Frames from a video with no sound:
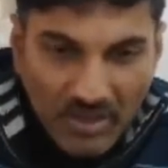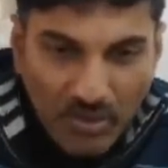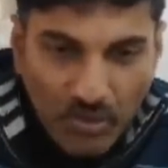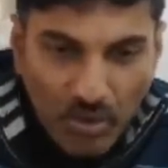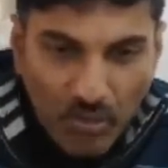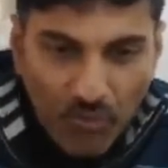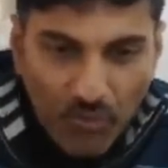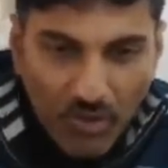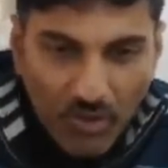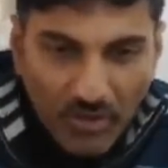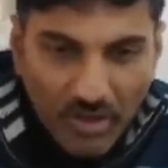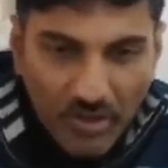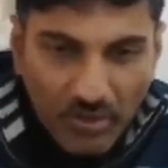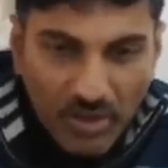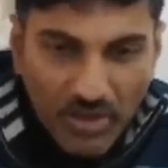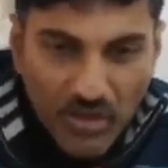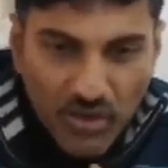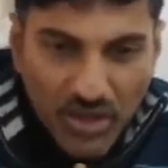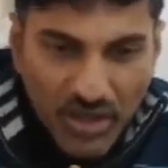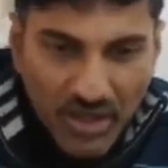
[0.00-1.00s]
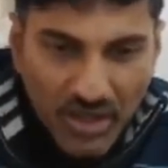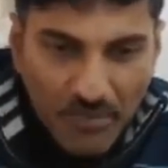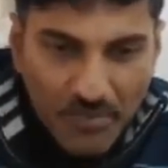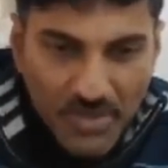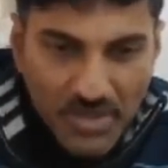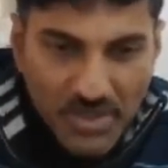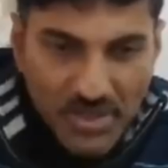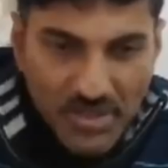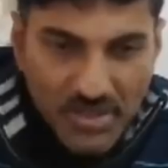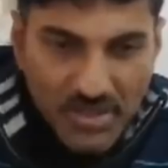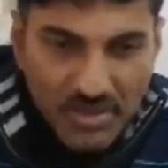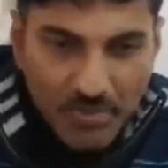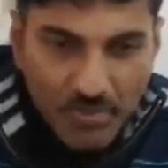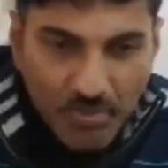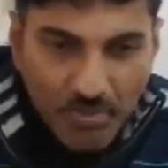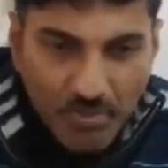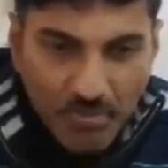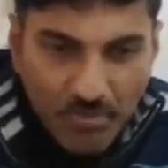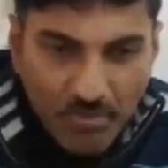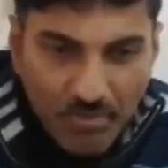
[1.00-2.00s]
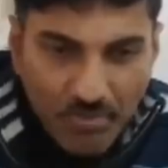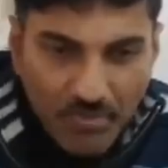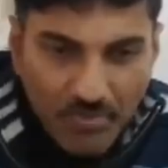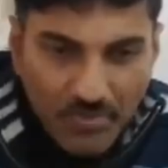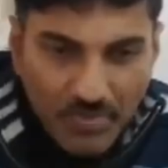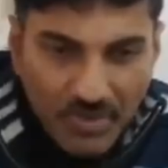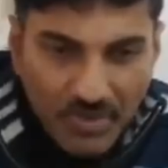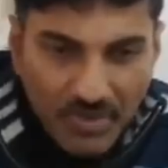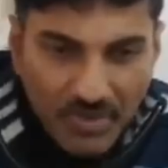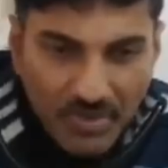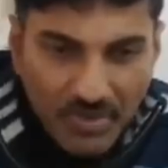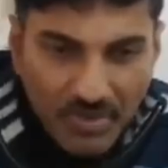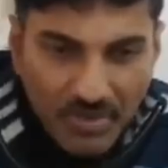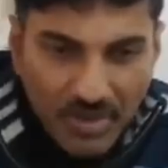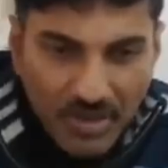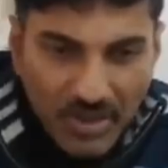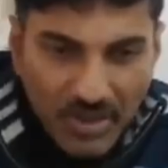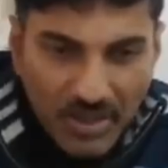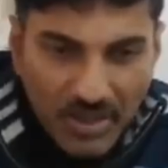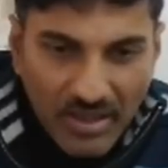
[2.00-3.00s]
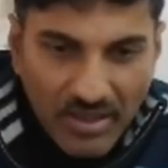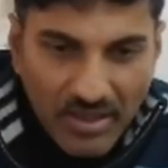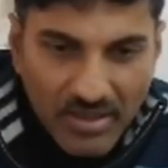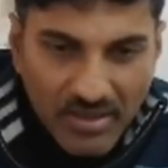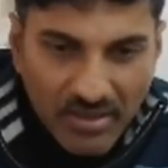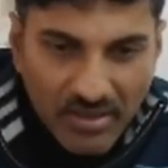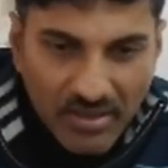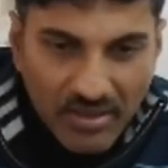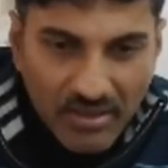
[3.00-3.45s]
Go for regular checkups, and